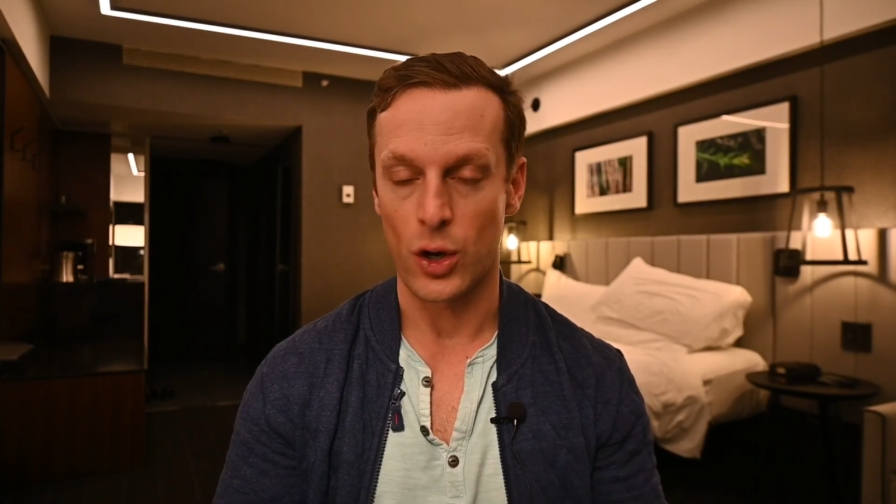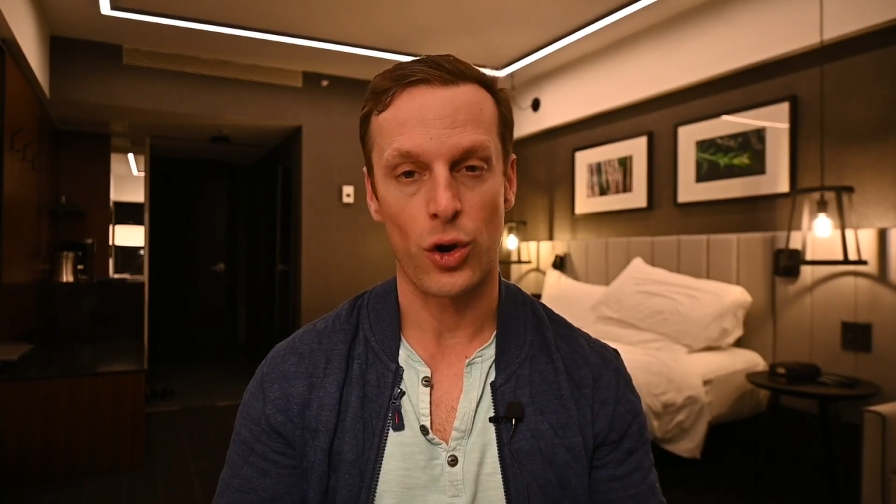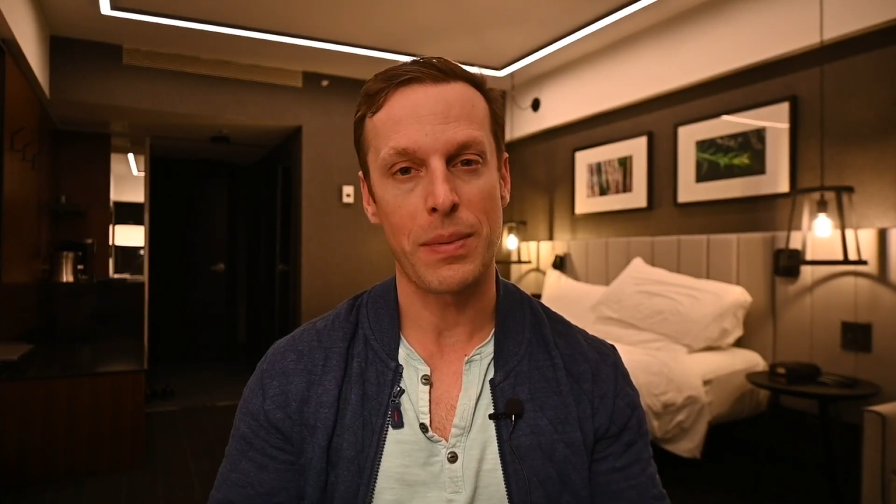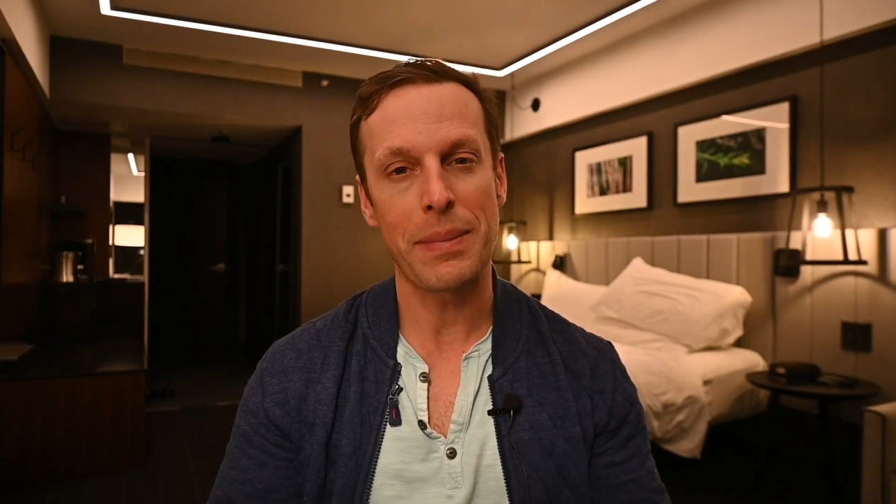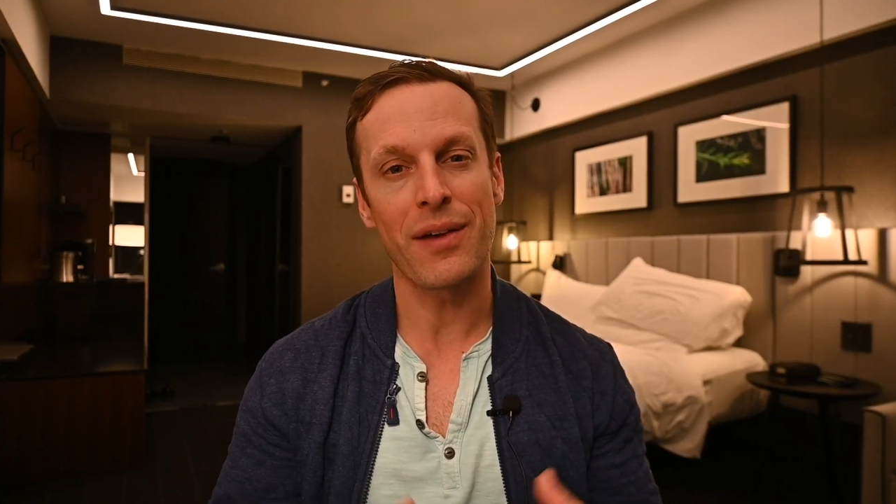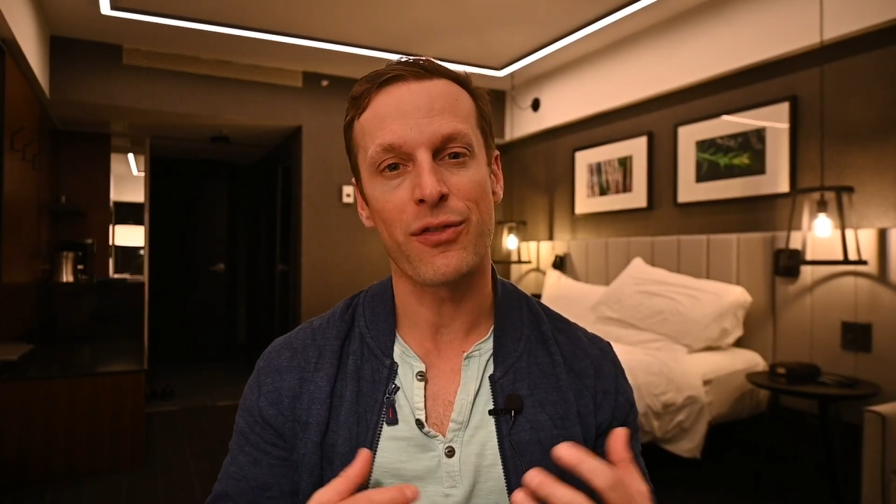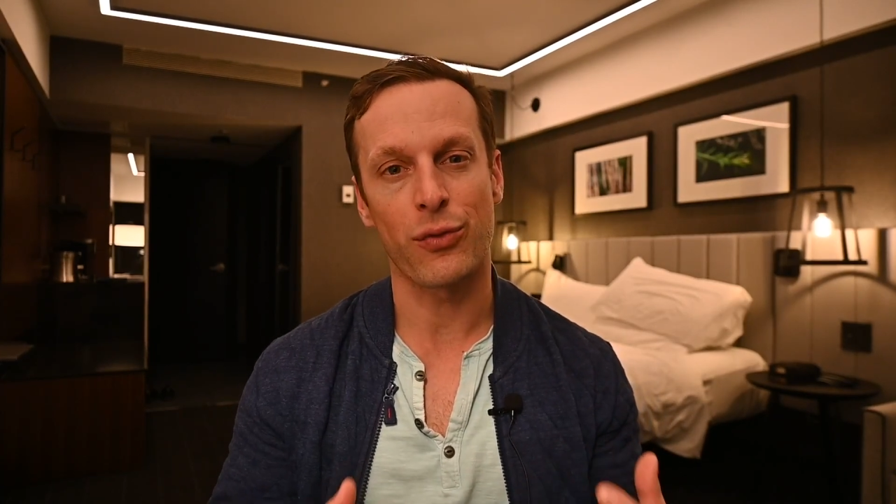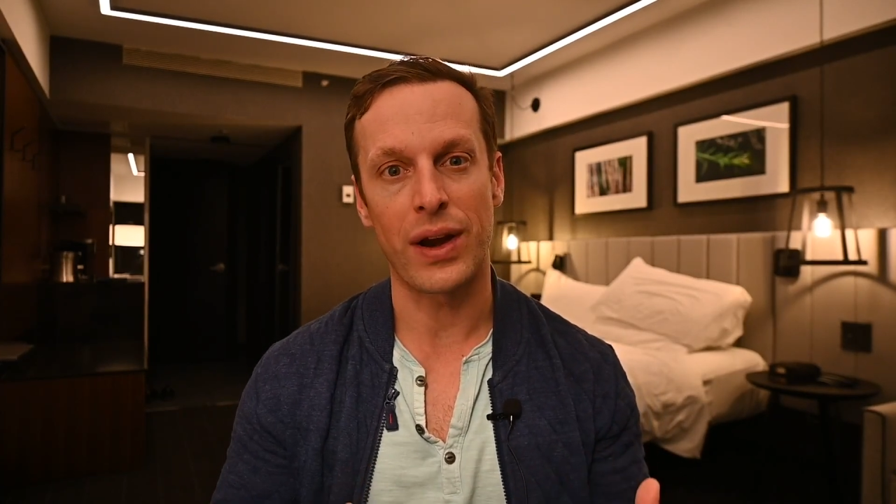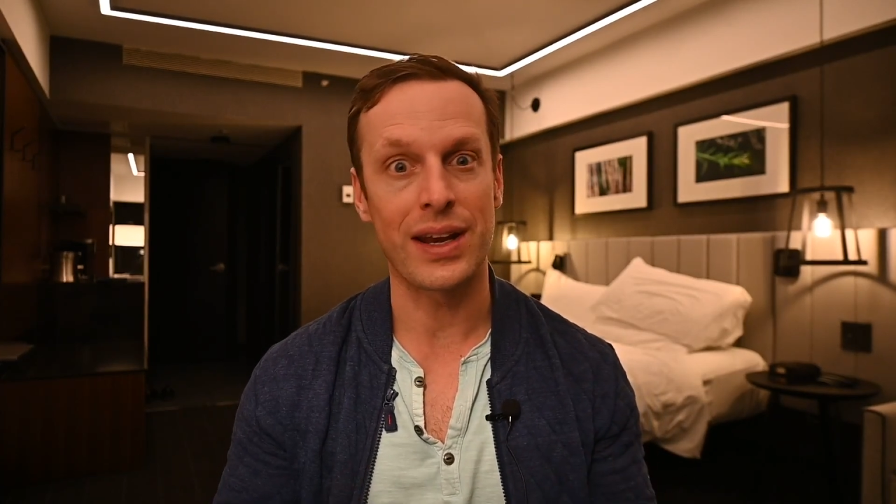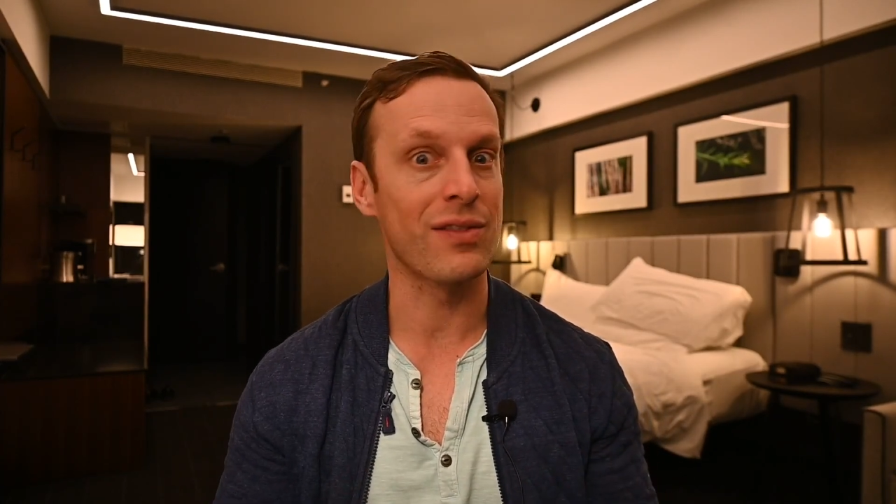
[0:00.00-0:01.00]
or they might be
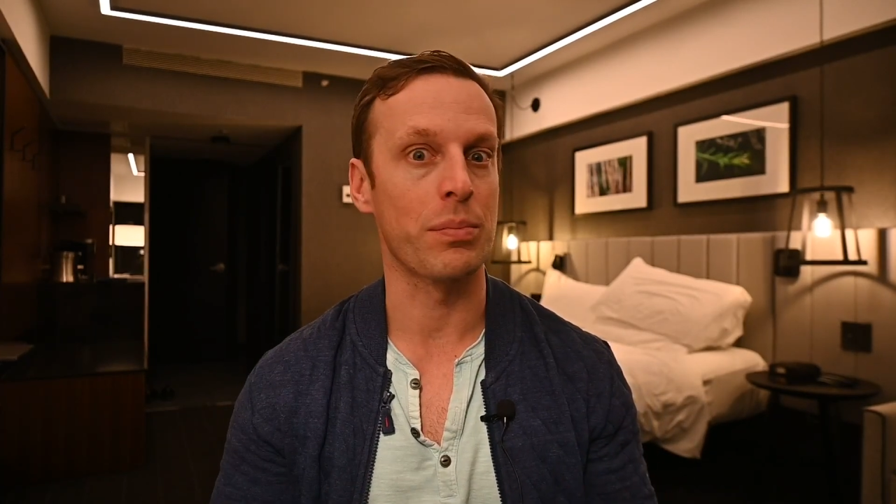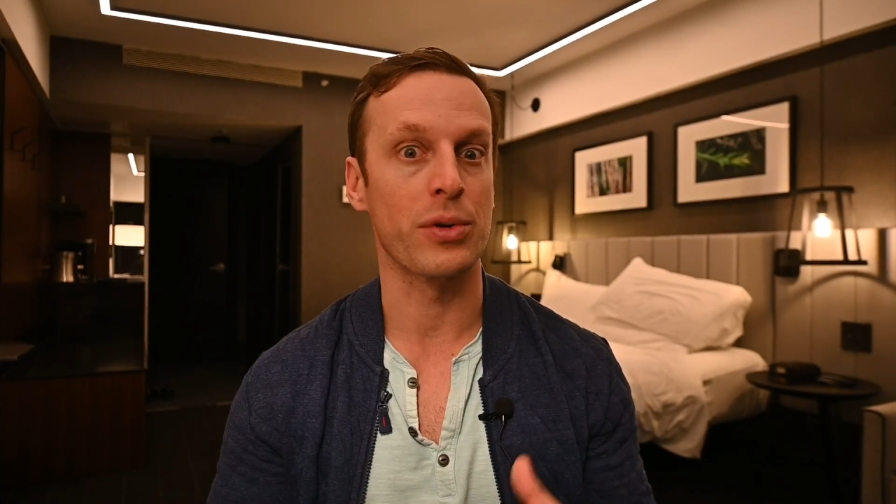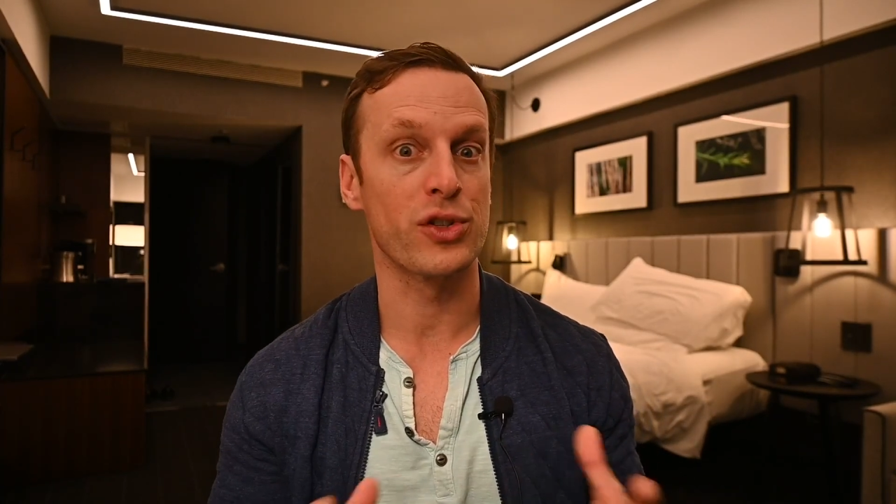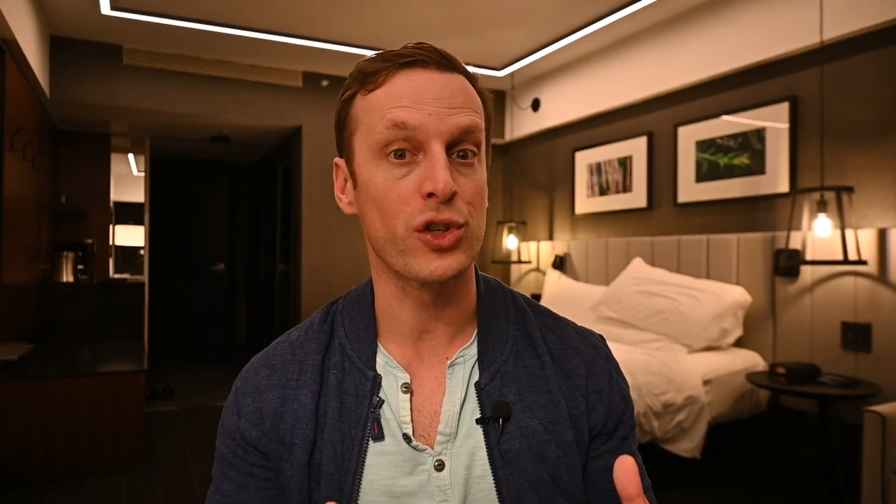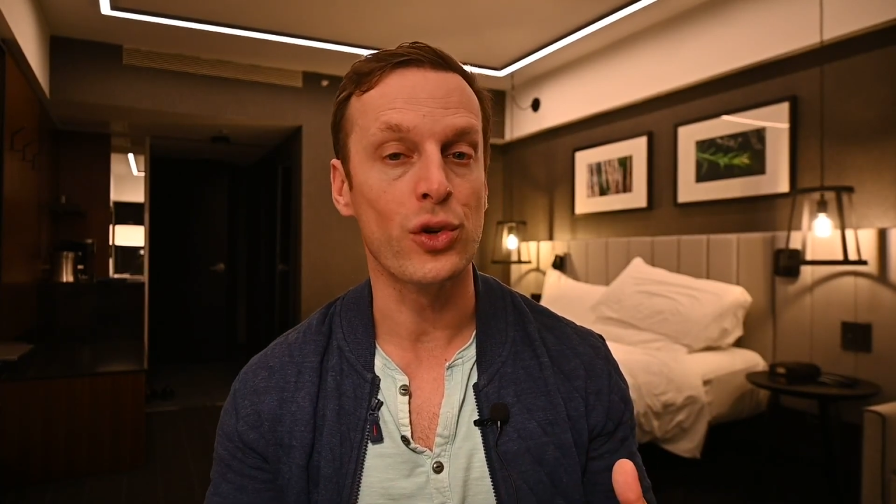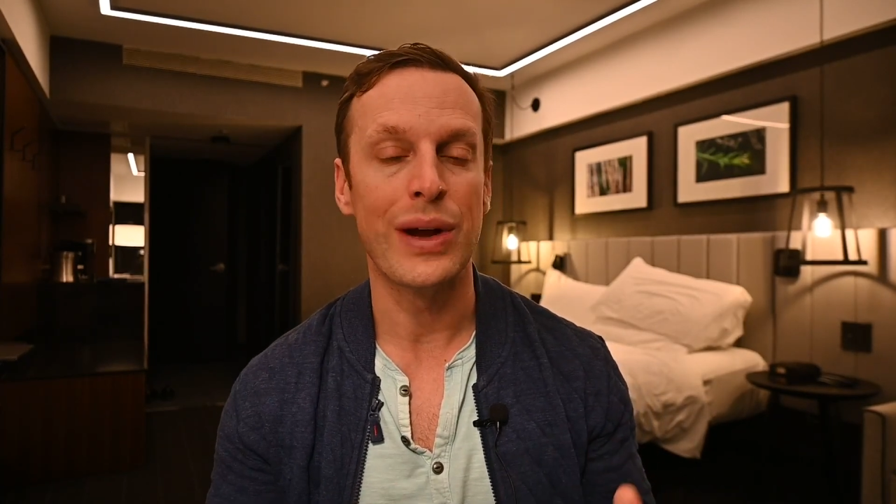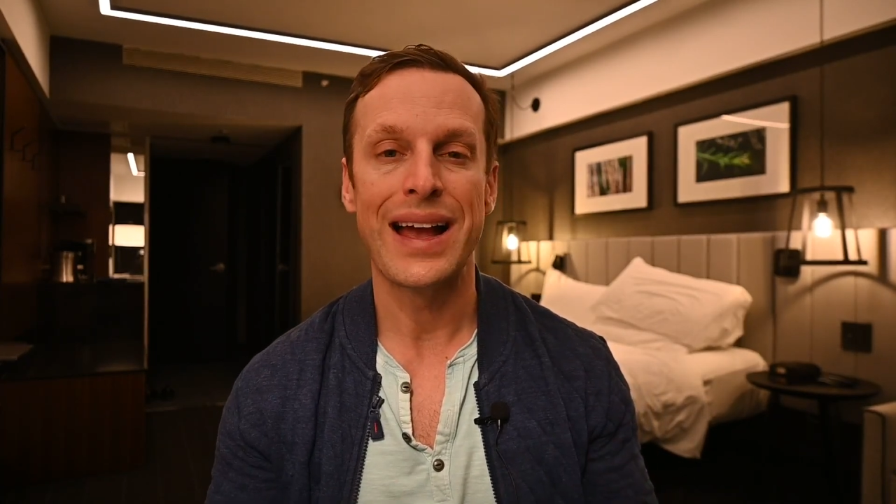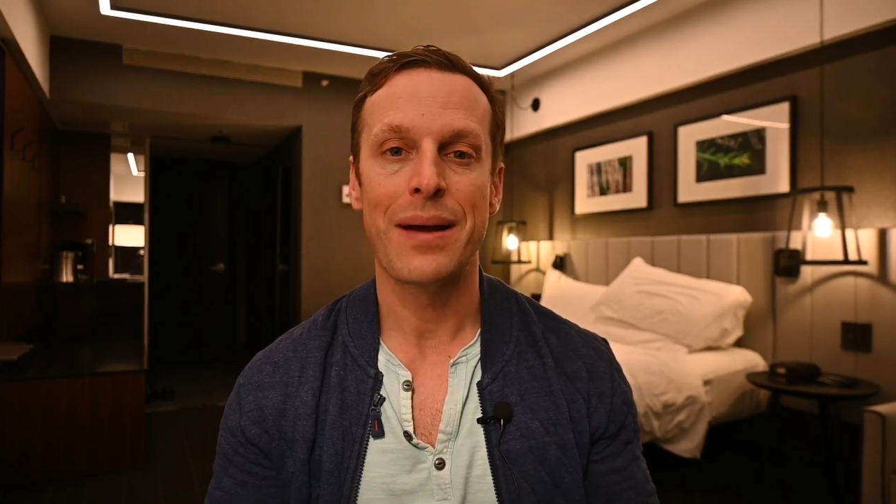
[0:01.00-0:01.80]
afraid to even pursue